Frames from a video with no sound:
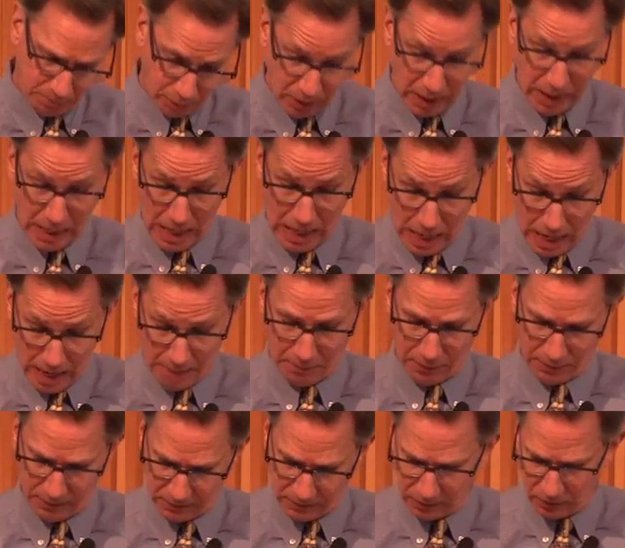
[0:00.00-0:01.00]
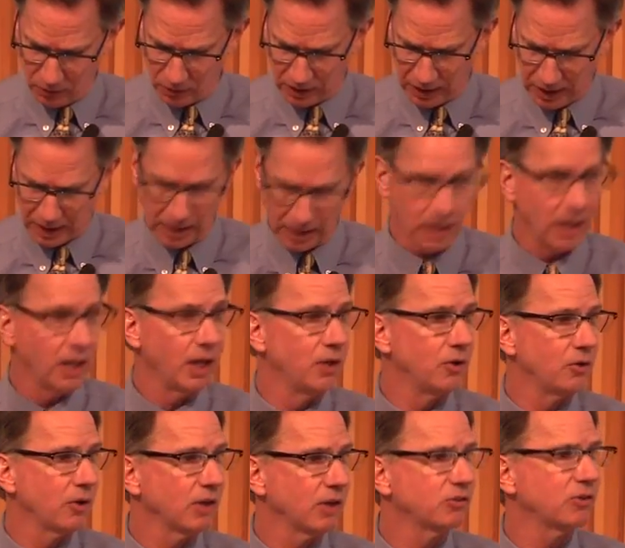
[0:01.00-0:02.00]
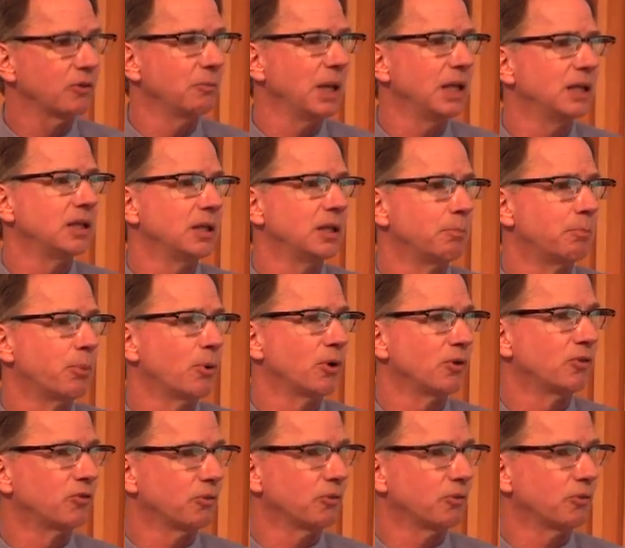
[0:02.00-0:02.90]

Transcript: pray up. You can't underestimate the importance